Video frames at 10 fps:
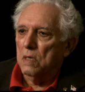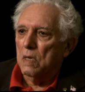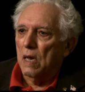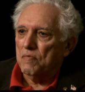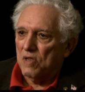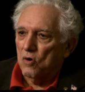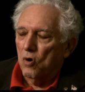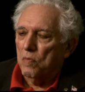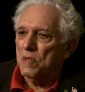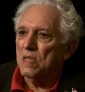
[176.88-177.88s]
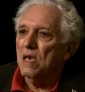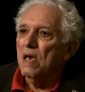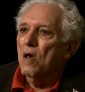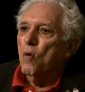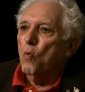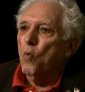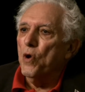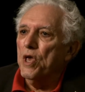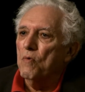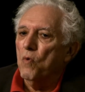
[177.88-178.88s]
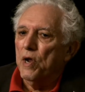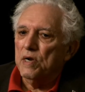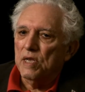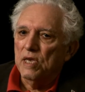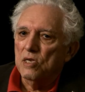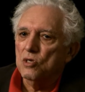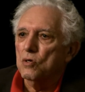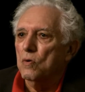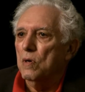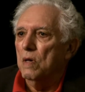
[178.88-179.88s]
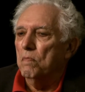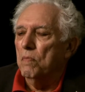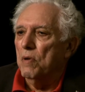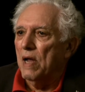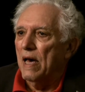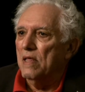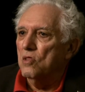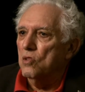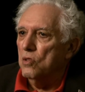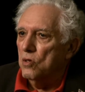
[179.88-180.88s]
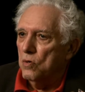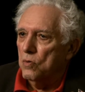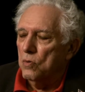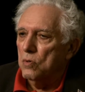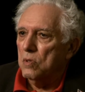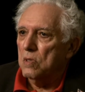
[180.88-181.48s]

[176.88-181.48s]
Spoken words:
after Normandy, we were issued a brand new